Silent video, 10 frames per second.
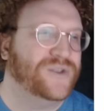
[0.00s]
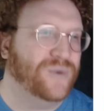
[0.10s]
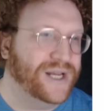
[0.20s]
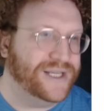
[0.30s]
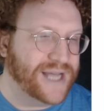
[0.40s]

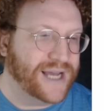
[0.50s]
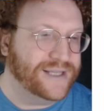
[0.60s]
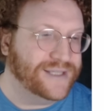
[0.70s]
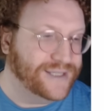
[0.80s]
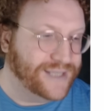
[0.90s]
20
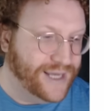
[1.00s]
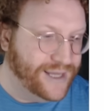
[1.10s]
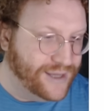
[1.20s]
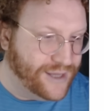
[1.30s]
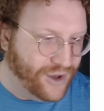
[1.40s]
seconds is
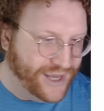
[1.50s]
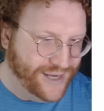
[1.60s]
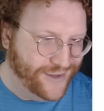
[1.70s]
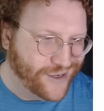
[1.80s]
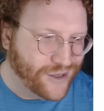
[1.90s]
on
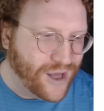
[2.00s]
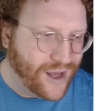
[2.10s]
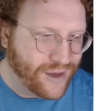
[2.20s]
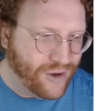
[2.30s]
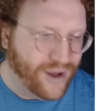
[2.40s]
the
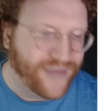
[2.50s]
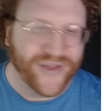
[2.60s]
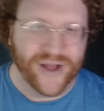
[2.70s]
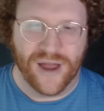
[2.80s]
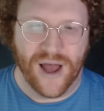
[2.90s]

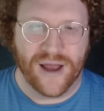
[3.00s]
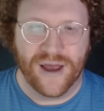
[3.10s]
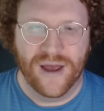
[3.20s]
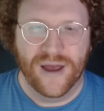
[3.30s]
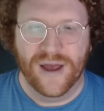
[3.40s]
clock.